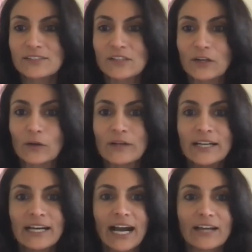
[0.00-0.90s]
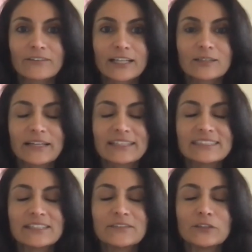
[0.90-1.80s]
So I
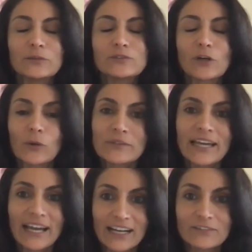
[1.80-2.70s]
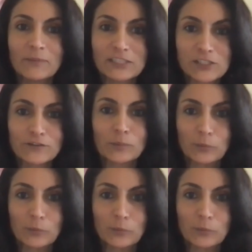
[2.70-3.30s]
recommend, if you don't have much of a